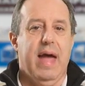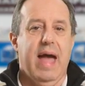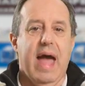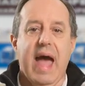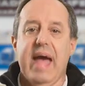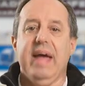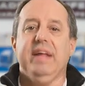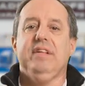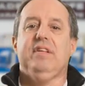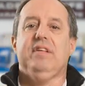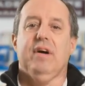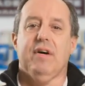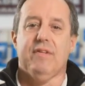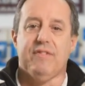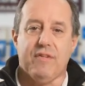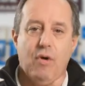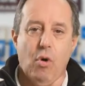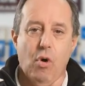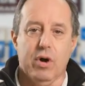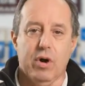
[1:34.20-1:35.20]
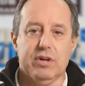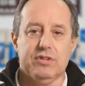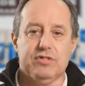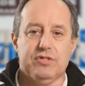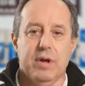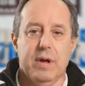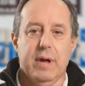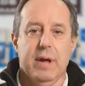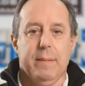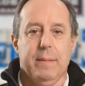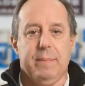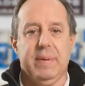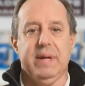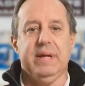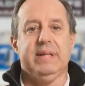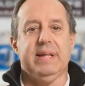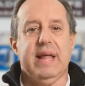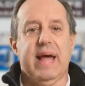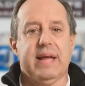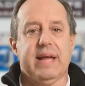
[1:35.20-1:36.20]
And of course,
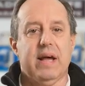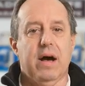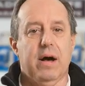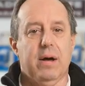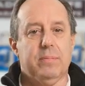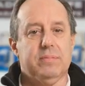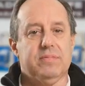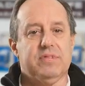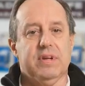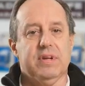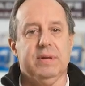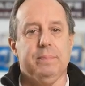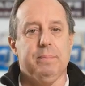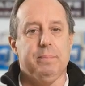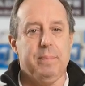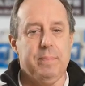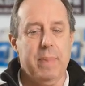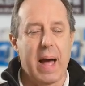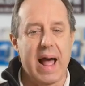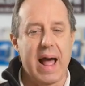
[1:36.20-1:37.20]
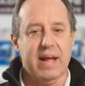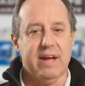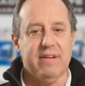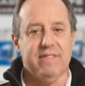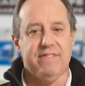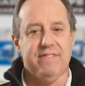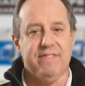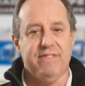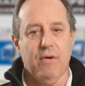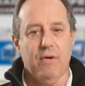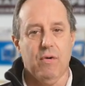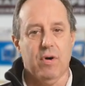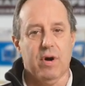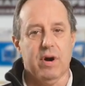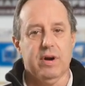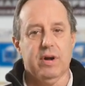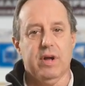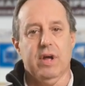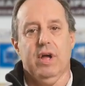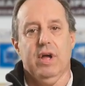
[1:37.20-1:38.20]
being that comes in pack of
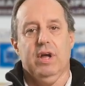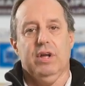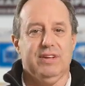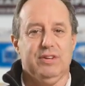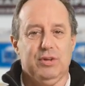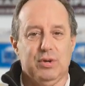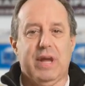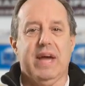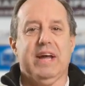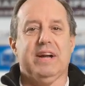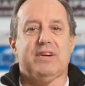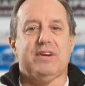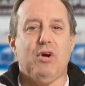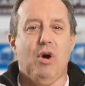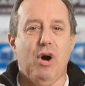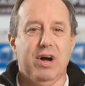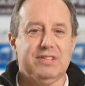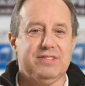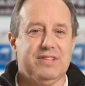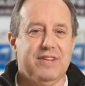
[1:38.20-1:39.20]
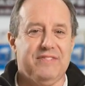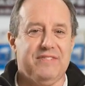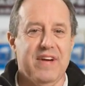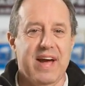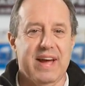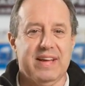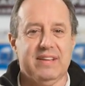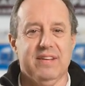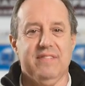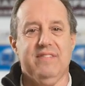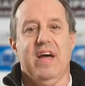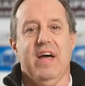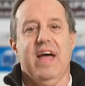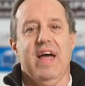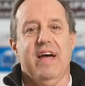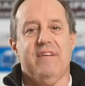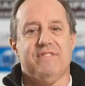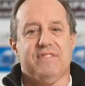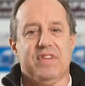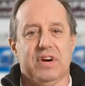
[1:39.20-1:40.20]
4, you get a cost-effective
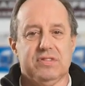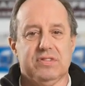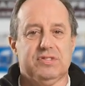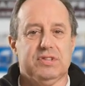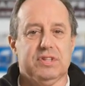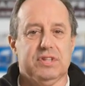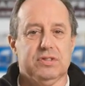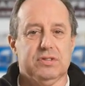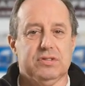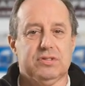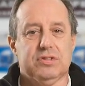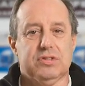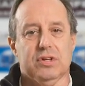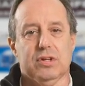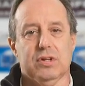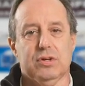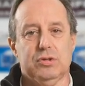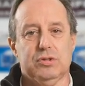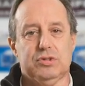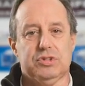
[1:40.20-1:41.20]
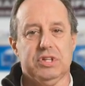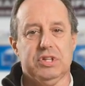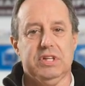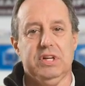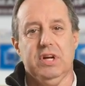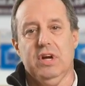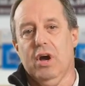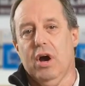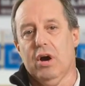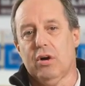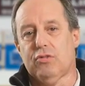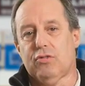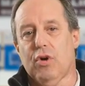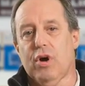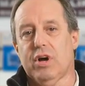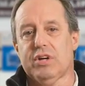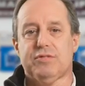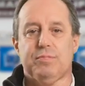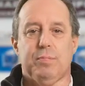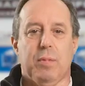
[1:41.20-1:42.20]
and versatile solution
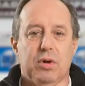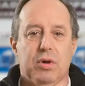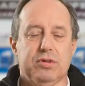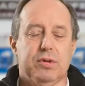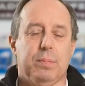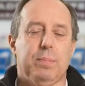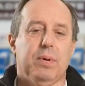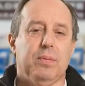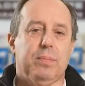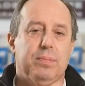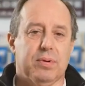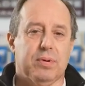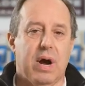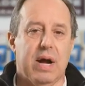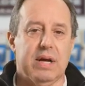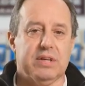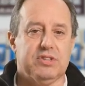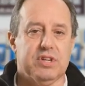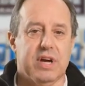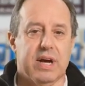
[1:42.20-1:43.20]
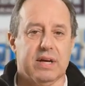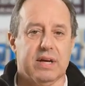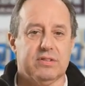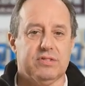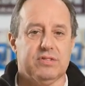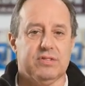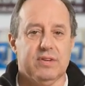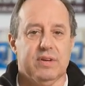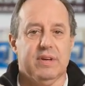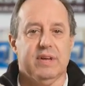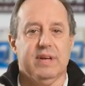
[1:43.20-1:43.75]
across multiple projects.